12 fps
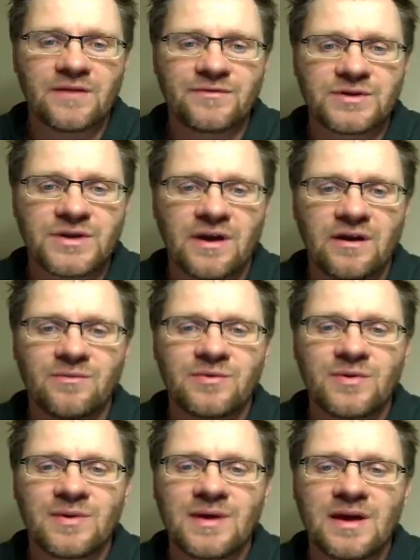of a child
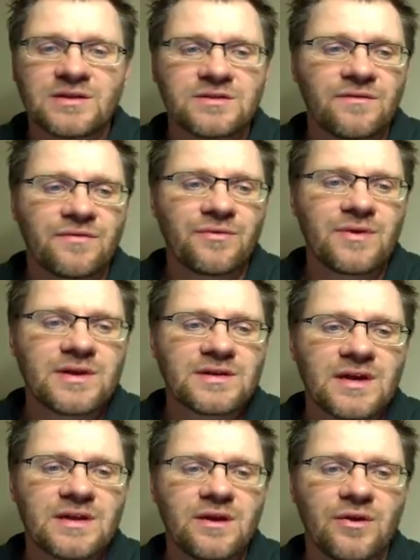between the ages of 3 and
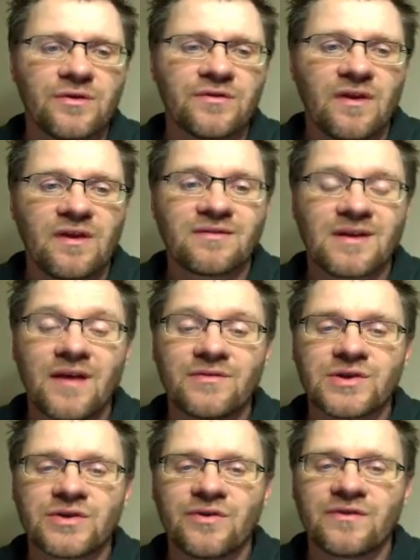10 years is an
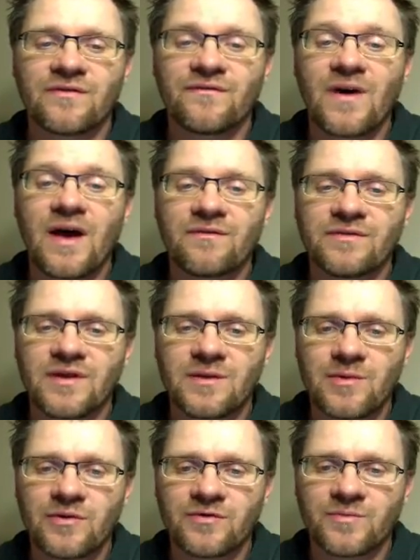average increase of 5
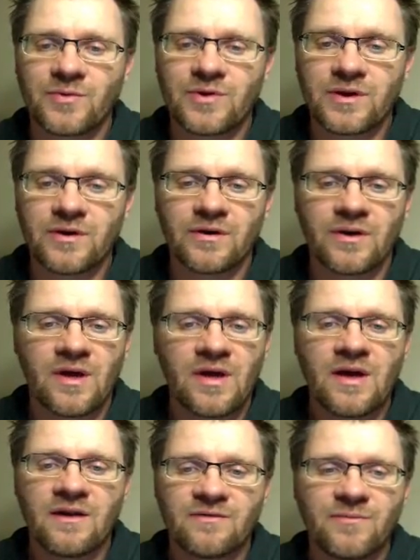centimeters per year.
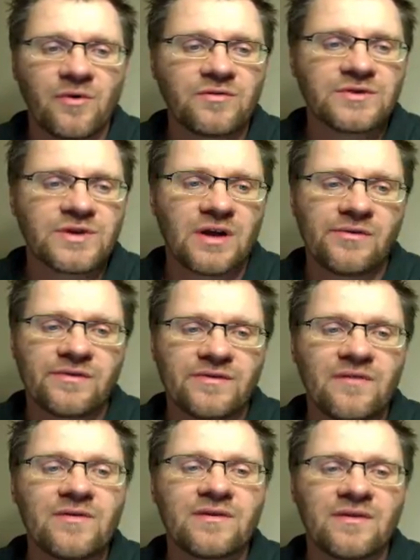Suppose a child was
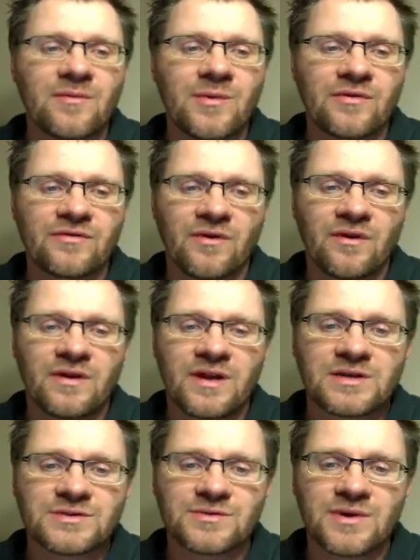70 centimeters tall at
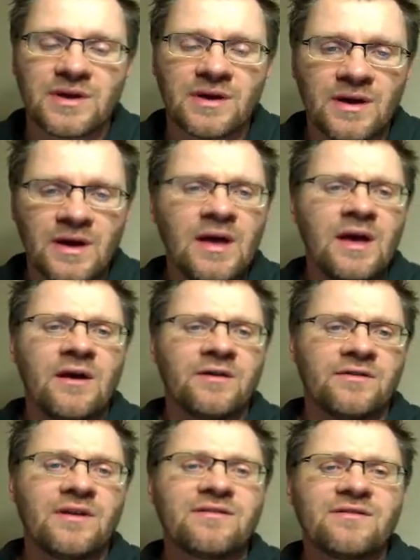age 3.
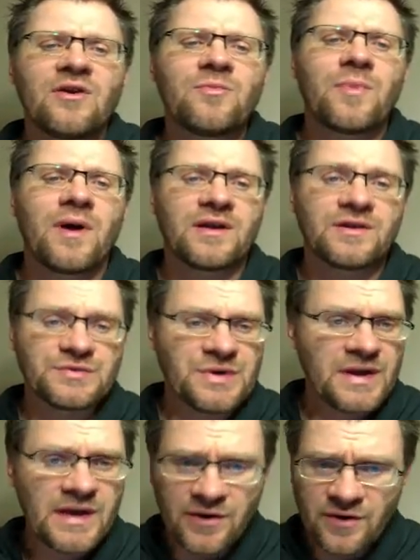So let's start by just
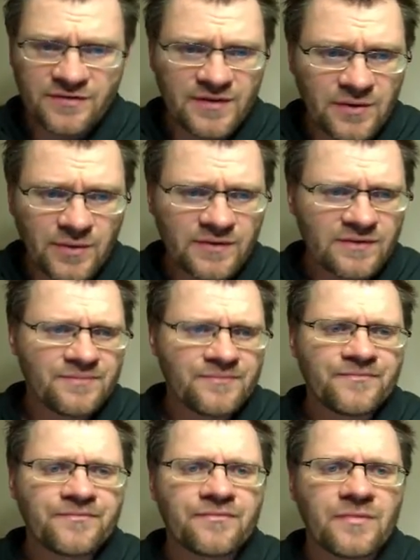writing out our sequence.
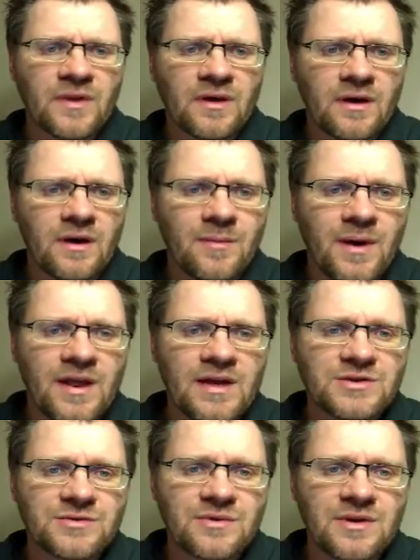At
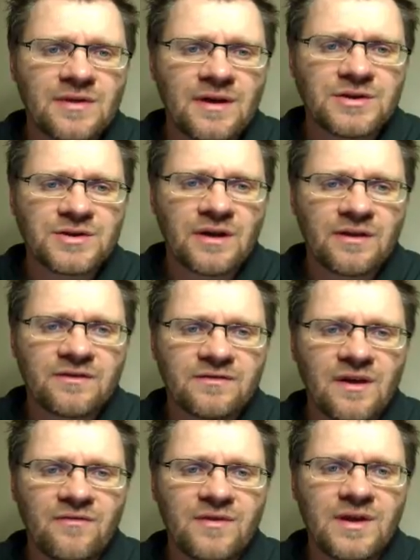age 3, that child is
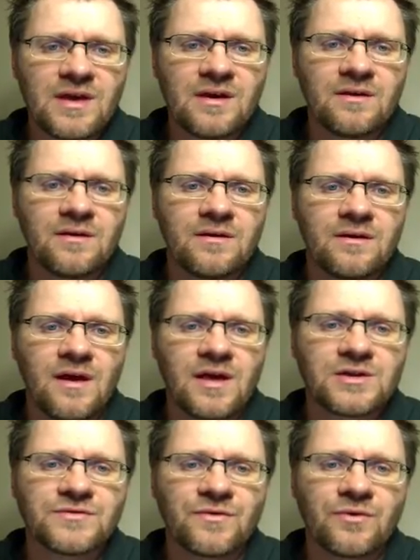70,
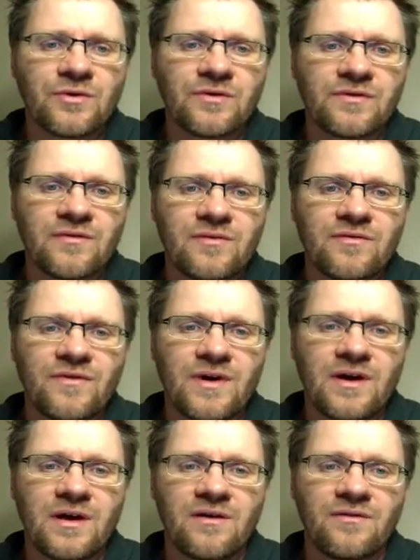age 4,
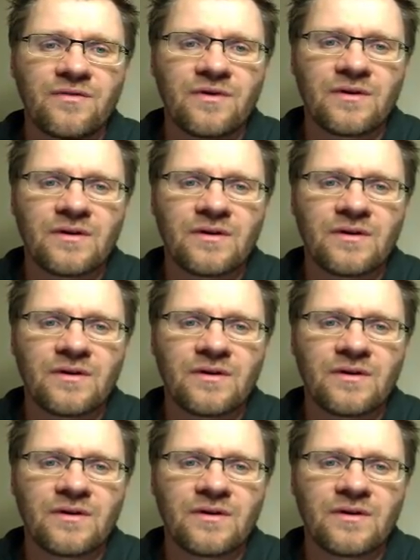75,